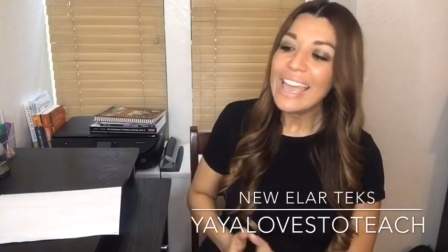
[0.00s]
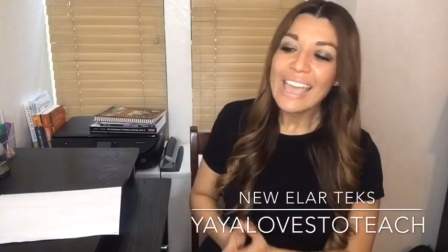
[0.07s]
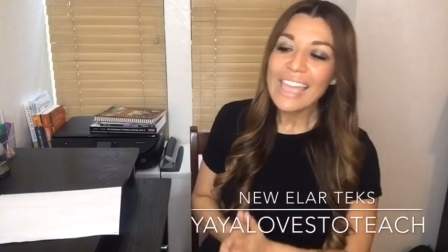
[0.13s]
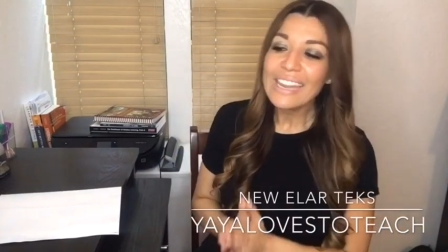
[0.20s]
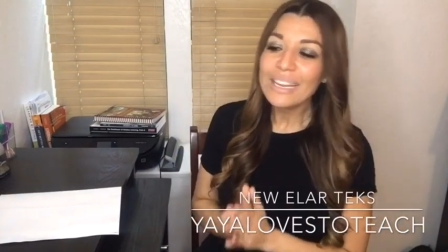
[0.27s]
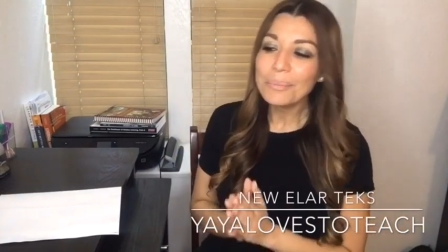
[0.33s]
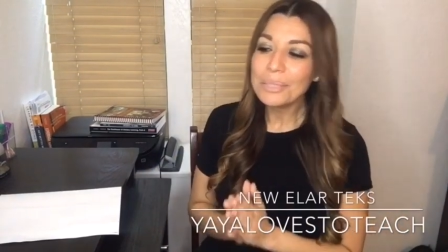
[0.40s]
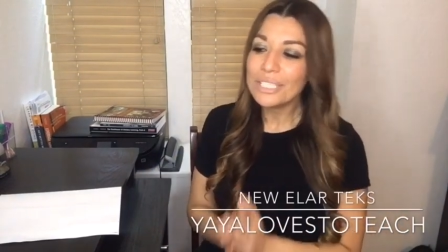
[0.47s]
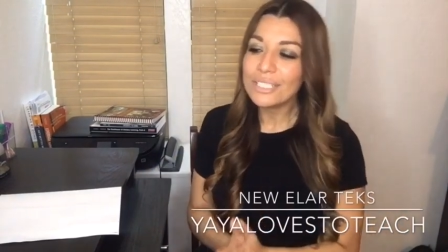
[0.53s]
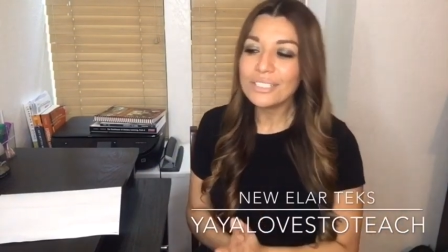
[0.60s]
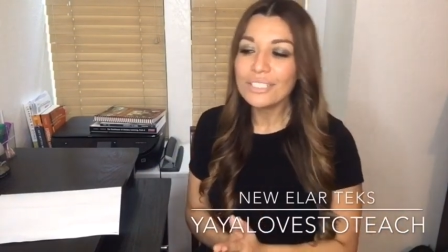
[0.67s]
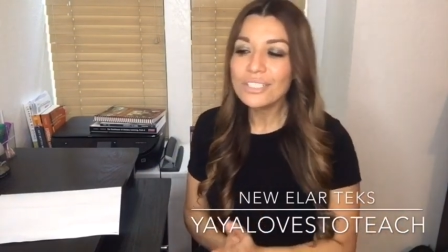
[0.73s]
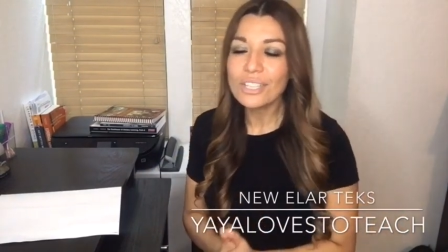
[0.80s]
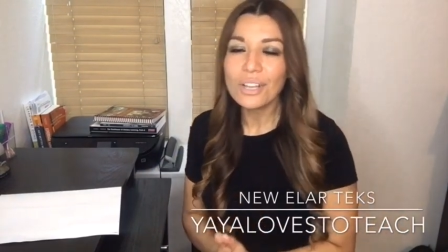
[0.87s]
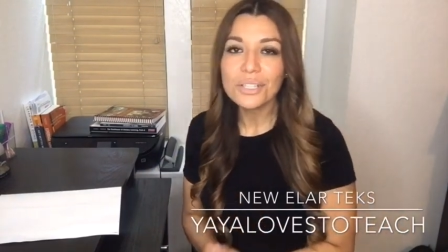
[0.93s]
and I'm
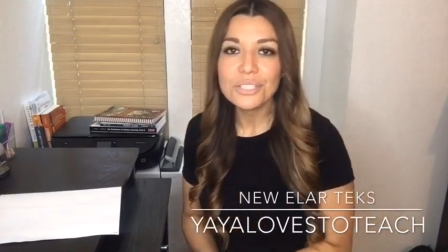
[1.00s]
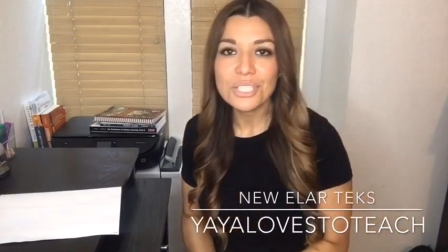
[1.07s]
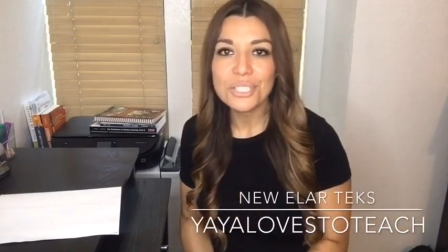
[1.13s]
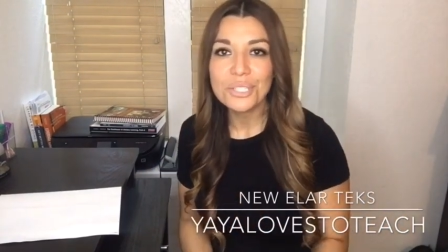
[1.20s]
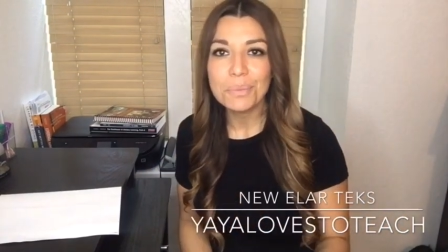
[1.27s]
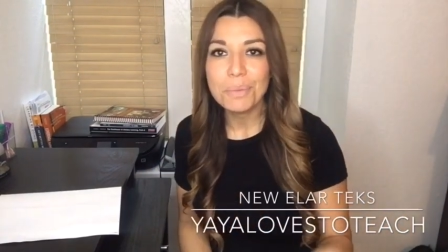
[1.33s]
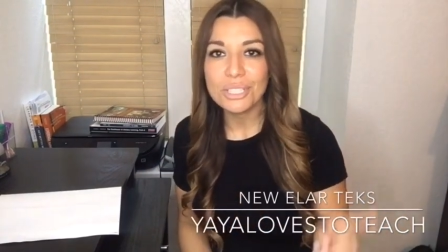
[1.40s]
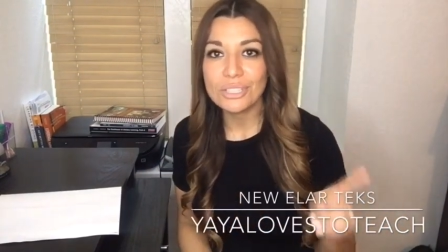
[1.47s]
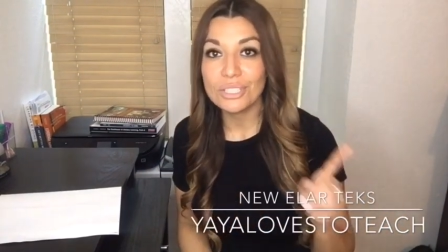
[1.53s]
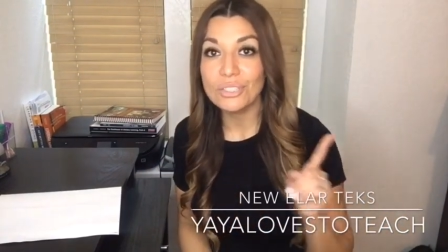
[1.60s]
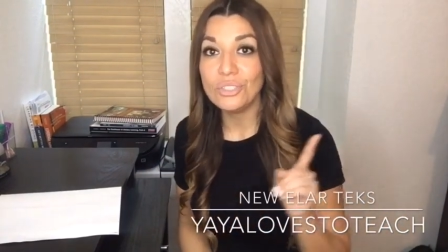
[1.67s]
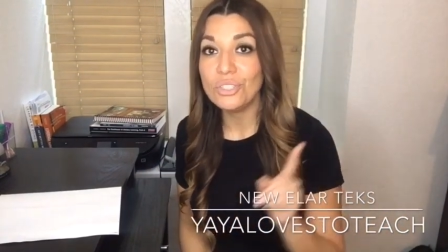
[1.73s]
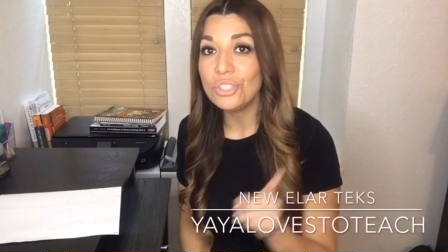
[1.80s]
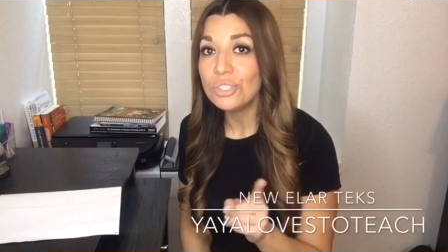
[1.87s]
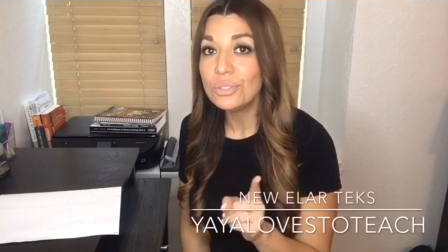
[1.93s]
here to talk to you about the
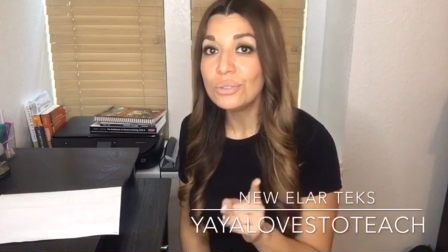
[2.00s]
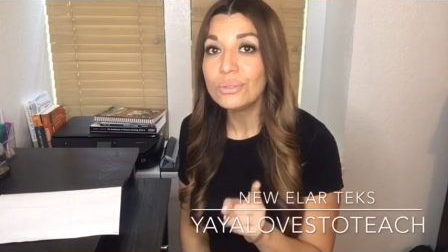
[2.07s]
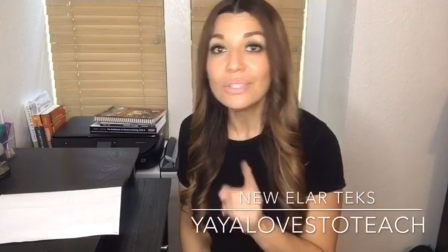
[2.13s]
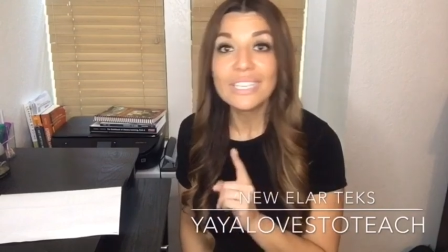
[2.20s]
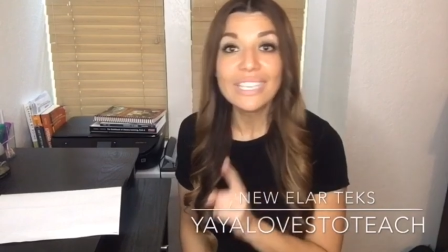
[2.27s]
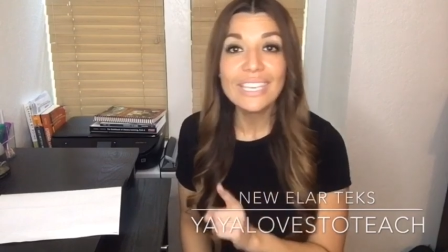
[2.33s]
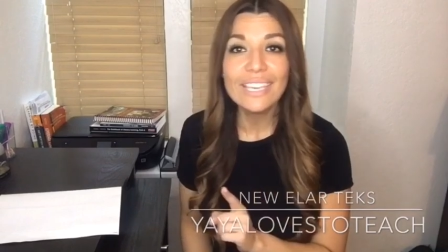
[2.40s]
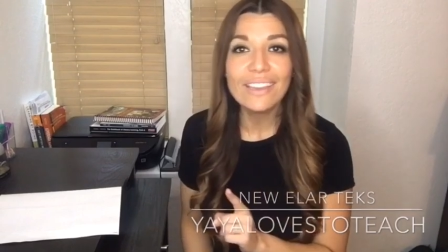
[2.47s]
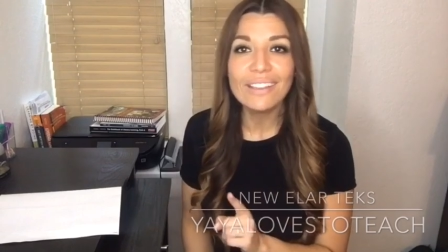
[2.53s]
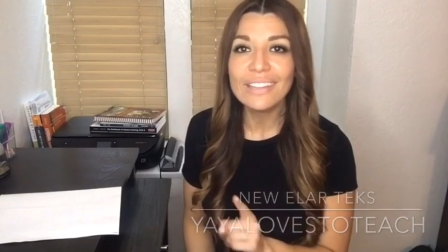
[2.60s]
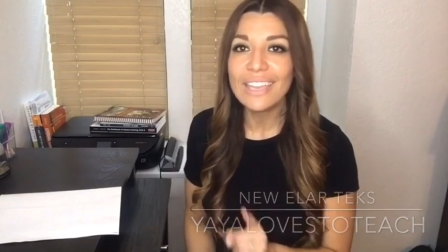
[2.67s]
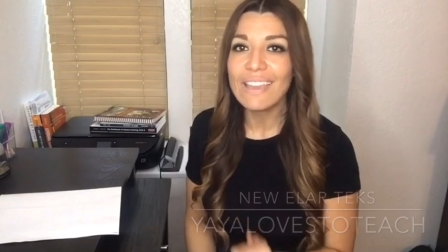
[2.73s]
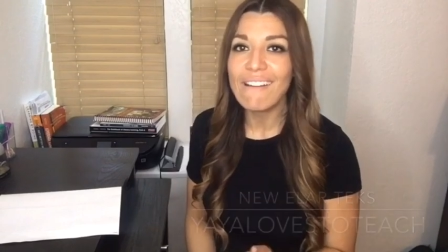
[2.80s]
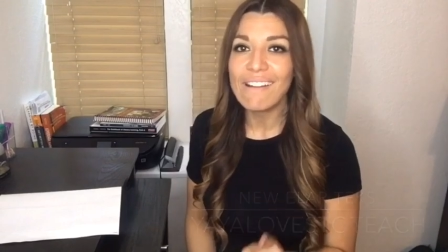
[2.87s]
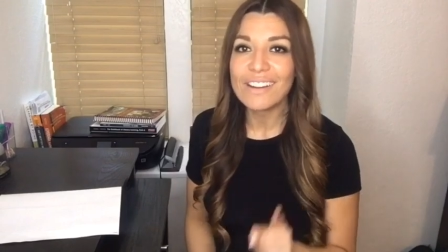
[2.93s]
new
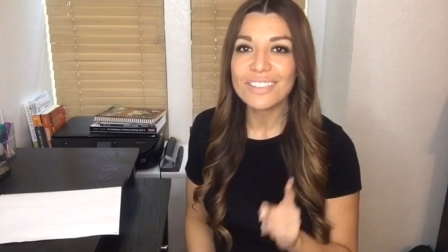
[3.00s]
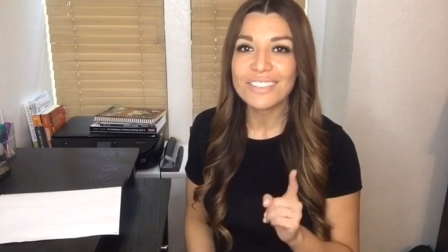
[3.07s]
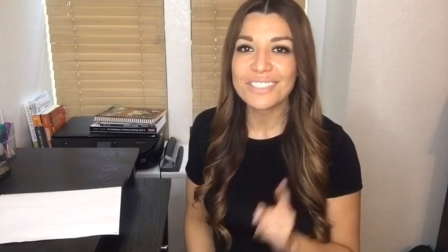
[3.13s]
ELAR